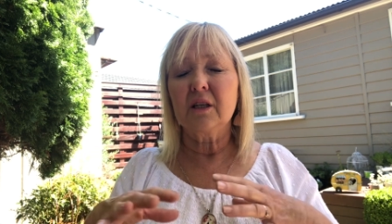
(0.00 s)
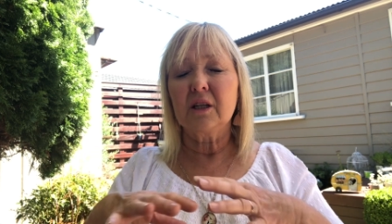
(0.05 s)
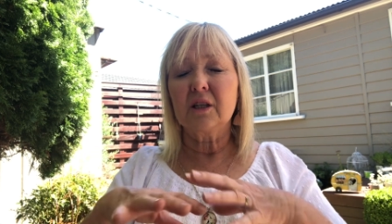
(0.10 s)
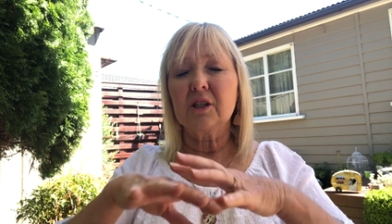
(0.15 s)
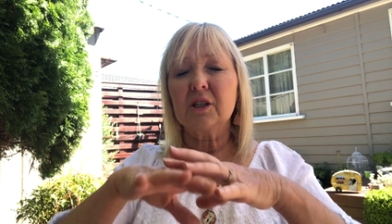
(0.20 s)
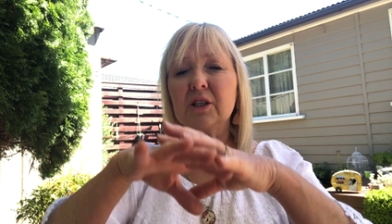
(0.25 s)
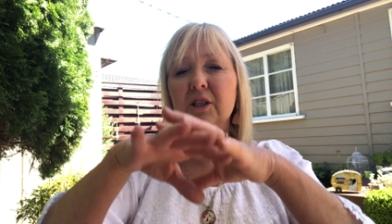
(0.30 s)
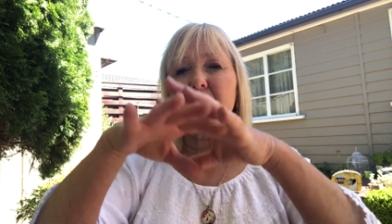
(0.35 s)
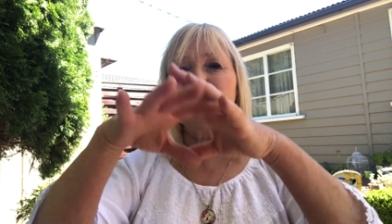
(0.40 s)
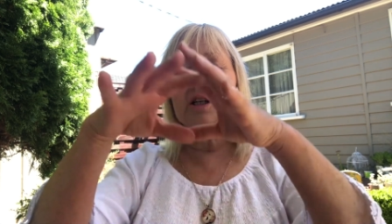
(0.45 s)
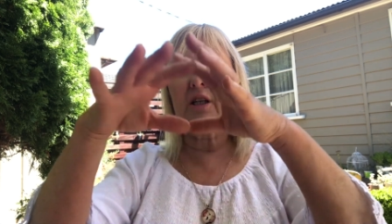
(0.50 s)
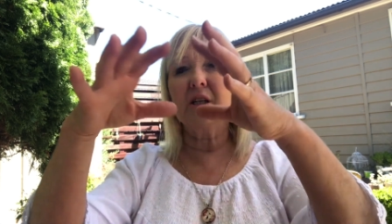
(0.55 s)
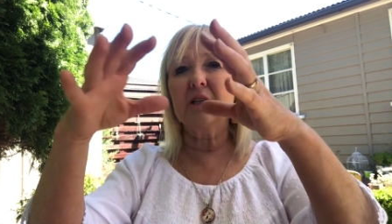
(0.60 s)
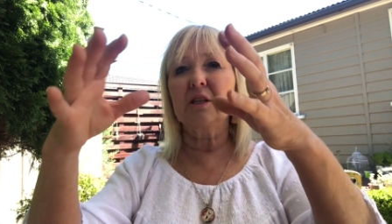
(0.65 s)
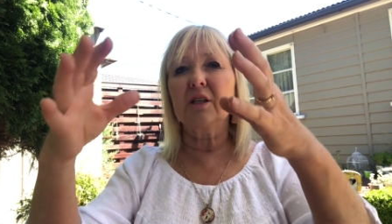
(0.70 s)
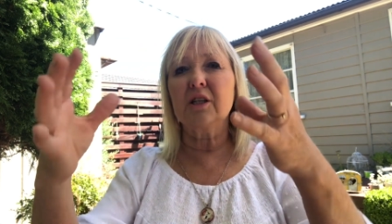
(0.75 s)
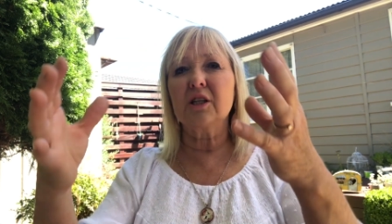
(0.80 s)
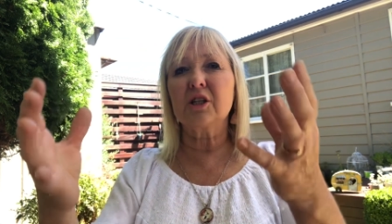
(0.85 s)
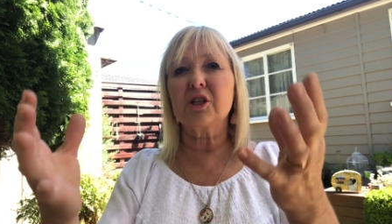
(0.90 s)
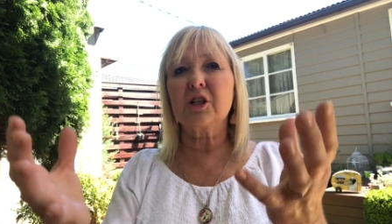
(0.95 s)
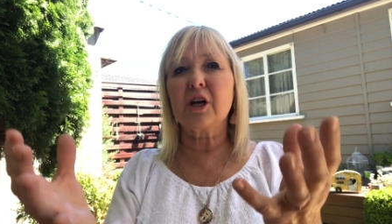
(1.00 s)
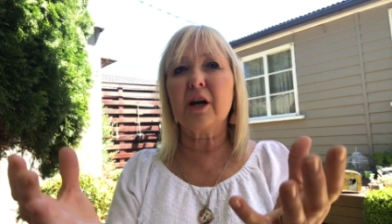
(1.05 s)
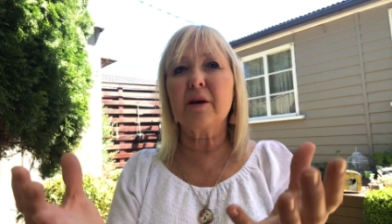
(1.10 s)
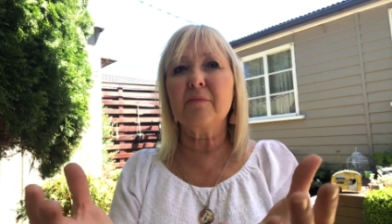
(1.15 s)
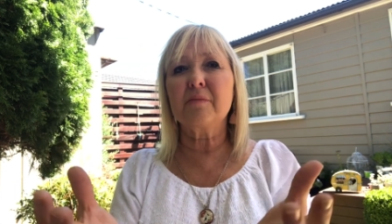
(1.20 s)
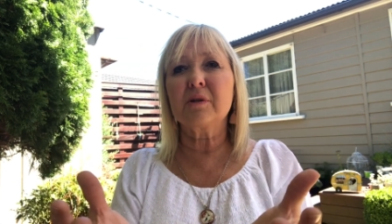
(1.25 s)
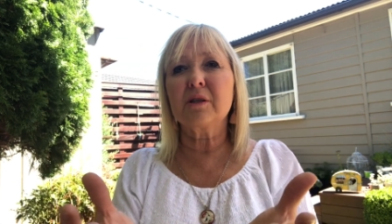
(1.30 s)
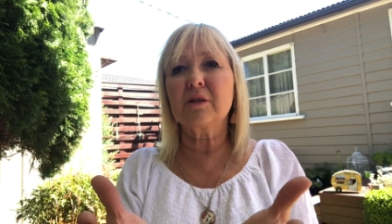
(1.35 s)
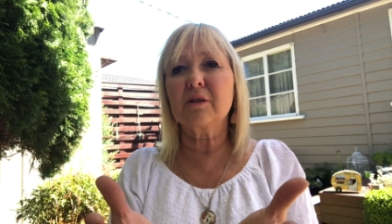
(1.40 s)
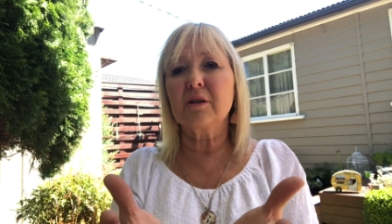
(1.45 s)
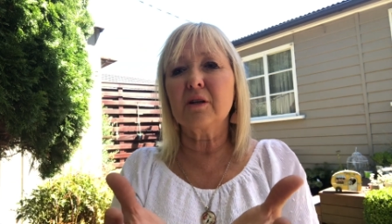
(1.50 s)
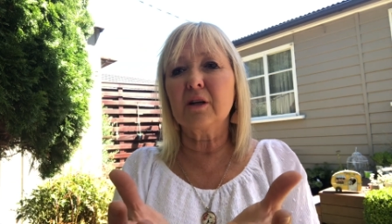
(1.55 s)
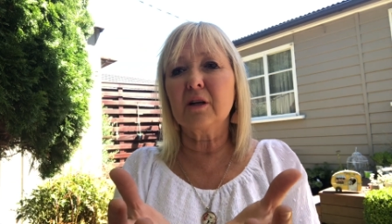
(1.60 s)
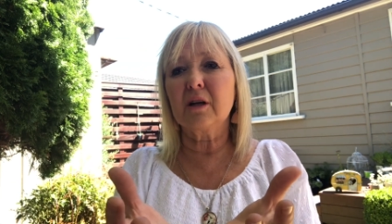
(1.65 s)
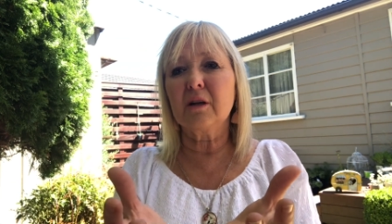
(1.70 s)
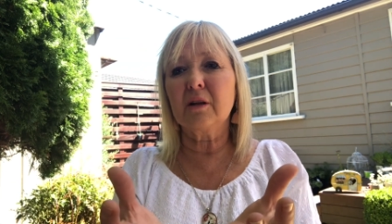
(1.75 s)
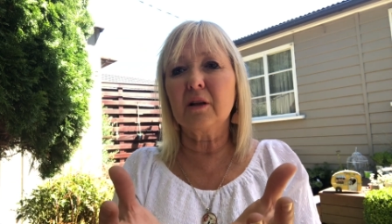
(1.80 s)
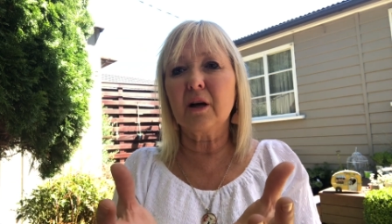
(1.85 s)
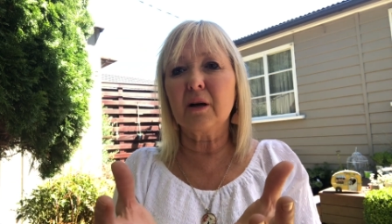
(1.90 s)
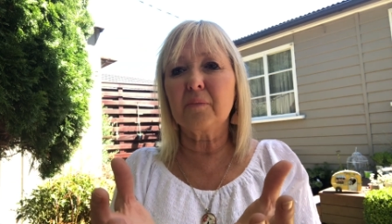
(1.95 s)
just the, the shaped
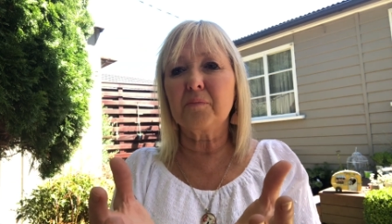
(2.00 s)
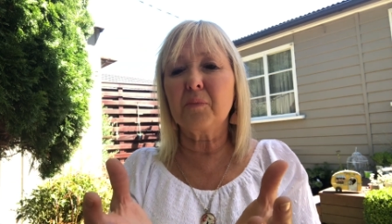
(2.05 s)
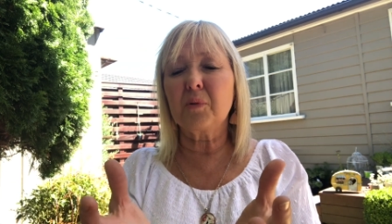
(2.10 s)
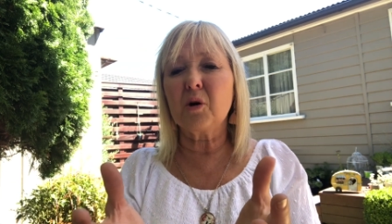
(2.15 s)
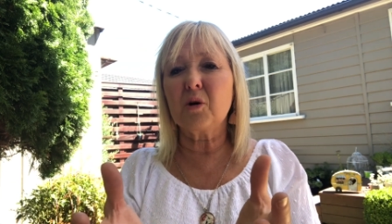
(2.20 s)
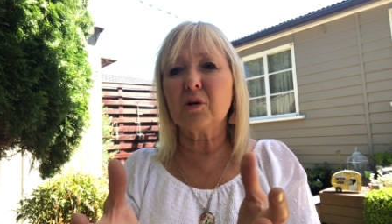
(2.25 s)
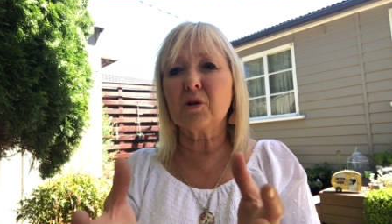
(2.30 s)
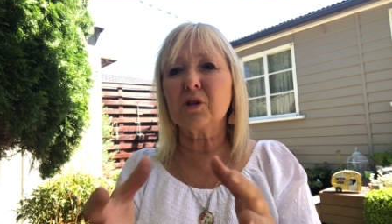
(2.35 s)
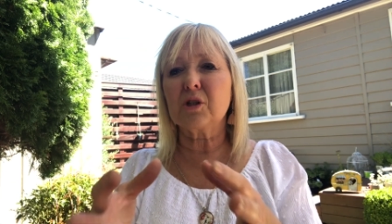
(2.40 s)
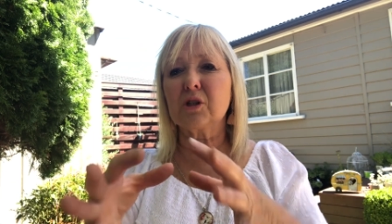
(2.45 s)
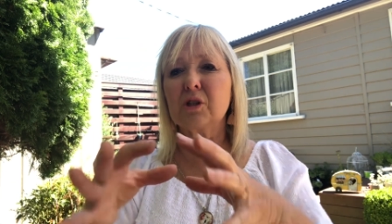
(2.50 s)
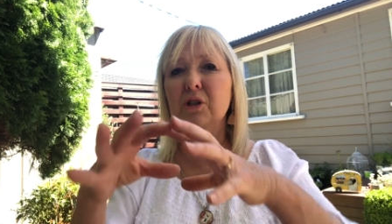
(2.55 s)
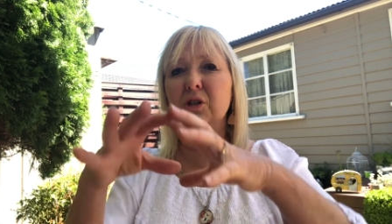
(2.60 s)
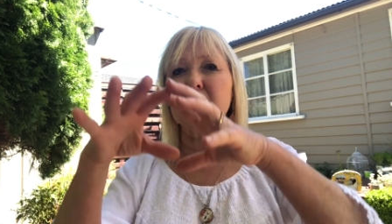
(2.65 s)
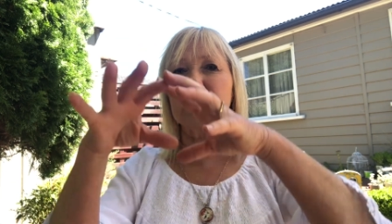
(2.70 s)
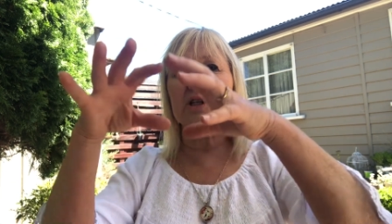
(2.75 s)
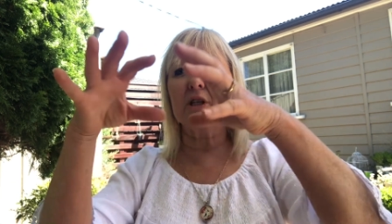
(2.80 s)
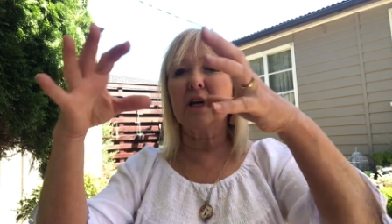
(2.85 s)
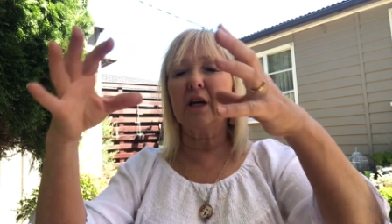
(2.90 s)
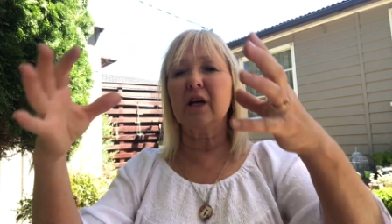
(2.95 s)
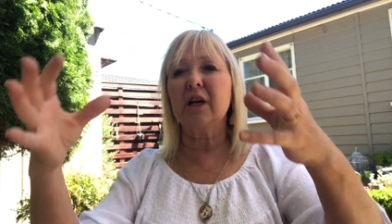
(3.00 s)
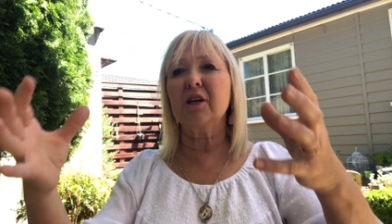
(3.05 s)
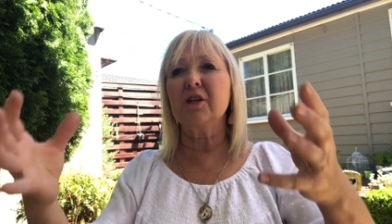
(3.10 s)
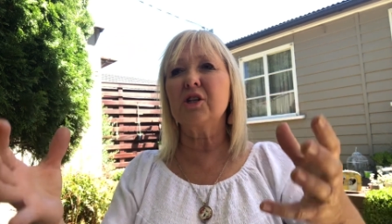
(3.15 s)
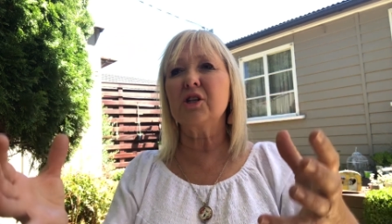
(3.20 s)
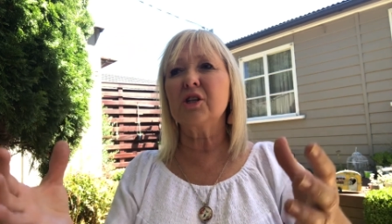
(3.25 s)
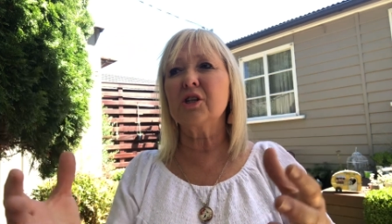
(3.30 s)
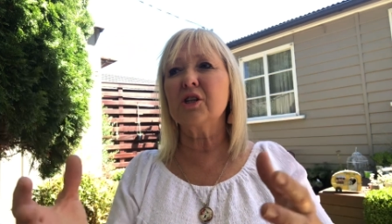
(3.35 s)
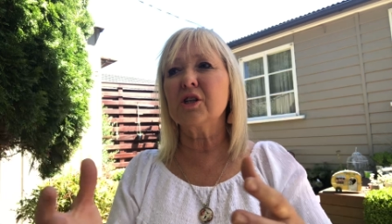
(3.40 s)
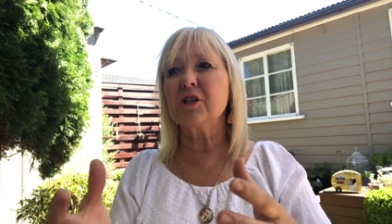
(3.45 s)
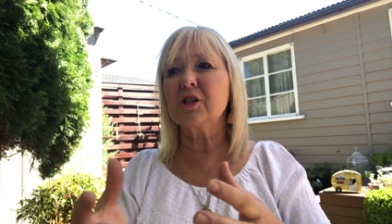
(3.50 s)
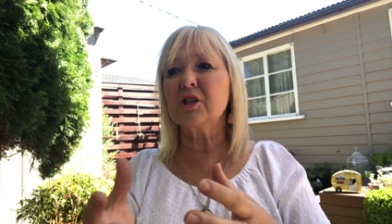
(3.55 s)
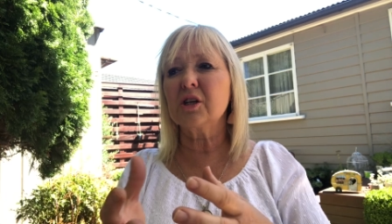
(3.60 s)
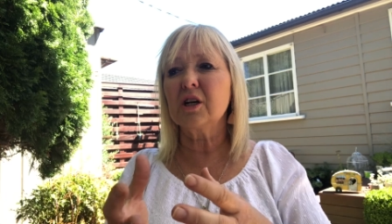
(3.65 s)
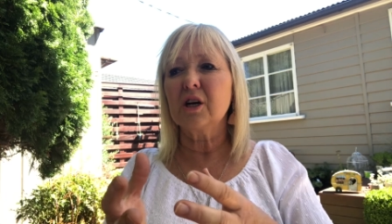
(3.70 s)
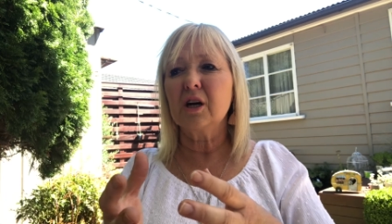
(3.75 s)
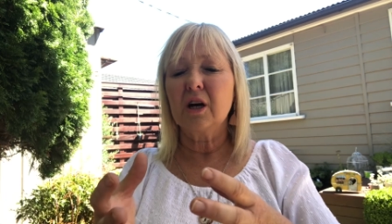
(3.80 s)
like boxes, the hedges.